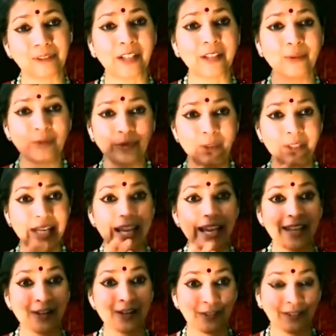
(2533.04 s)
Vayu's what?
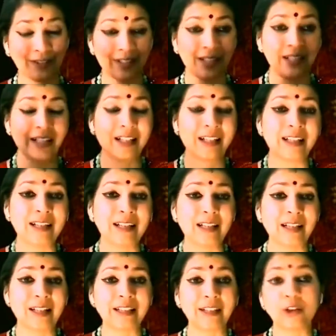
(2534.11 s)
Air.
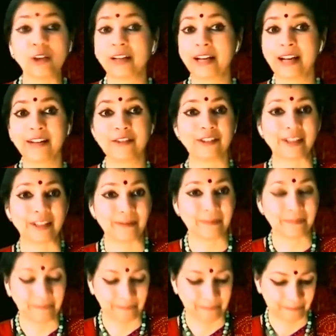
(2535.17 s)
He got angry.
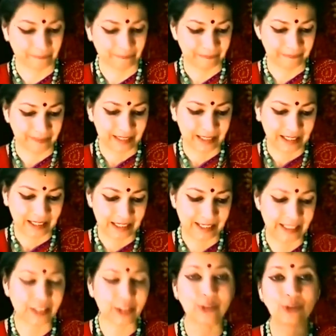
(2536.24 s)

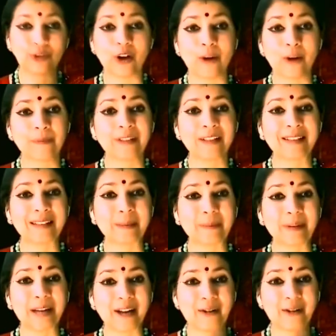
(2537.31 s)
And he stopped the
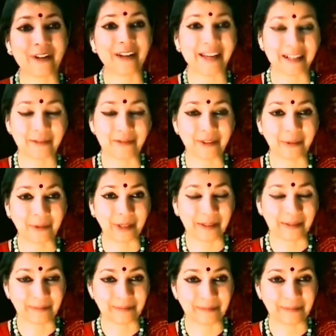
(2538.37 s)
supply of air everywhere.